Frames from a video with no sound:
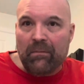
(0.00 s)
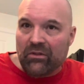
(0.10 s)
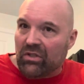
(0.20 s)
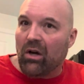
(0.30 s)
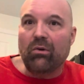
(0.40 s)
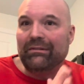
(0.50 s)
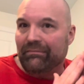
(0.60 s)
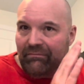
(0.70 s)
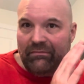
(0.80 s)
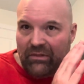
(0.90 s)
So
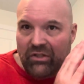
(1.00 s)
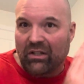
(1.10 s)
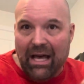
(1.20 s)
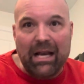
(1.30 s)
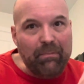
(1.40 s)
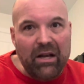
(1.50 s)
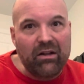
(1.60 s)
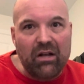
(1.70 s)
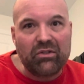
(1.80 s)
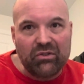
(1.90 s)
there's a lot of
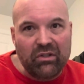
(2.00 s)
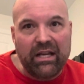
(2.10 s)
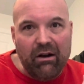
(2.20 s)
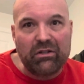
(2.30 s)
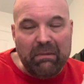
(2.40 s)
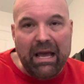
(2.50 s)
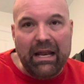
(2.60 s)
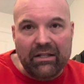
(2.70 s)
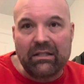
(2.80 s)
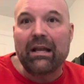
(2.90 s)
Pentecostals and
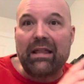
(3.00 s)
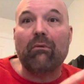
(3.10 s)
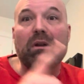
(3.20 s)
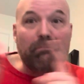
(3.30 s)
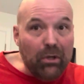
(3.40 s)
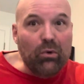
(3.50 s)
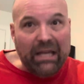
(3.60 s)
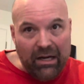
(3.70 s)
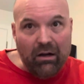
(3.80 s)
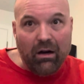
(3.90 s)
Charismatics that rebuke
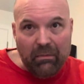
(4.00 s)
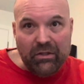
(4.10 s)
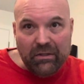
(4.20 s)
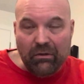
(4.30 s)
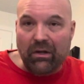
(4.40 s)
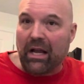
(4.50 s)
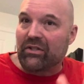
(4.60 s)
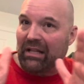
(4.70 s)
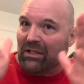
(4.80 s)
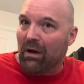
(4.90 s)
that garbage. Okay,
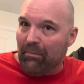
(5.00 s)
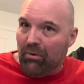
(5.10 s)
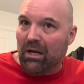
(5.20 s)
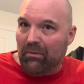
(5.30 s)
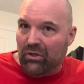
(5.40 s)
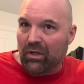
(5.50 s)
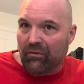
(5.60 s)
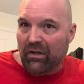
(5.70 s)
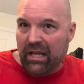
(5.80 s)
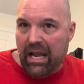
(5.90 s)
so that's why I put them in two
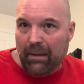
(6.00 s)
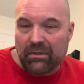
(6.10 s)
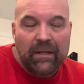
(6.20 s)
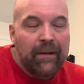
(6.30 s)
different camps.